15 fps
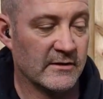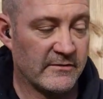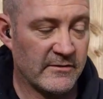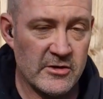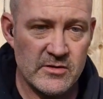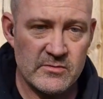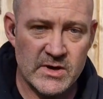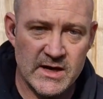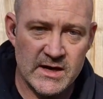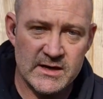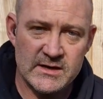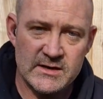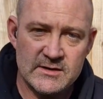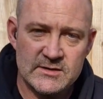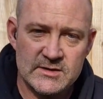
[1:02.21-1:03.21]

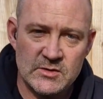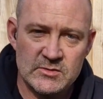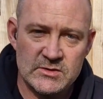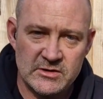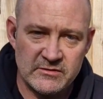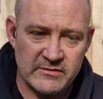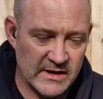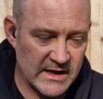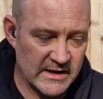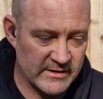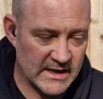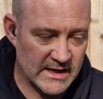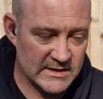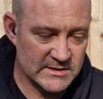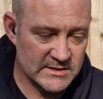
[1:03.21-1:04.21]
Thermnight
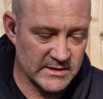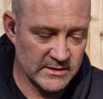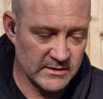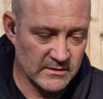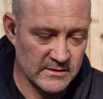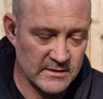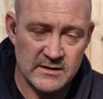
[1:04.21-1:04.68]
225R still